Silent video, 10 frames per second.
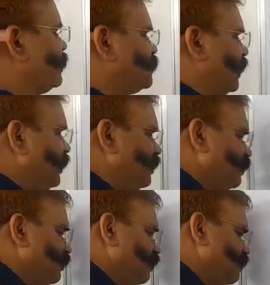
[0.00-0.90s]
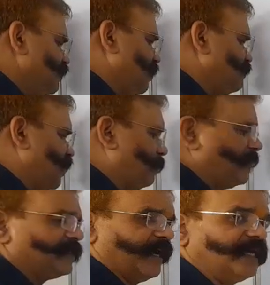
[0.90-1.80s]
extent
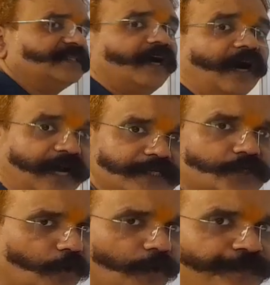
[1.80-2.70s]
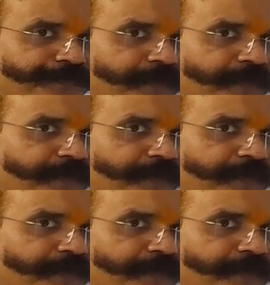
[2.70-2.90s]
subsurface cracks also.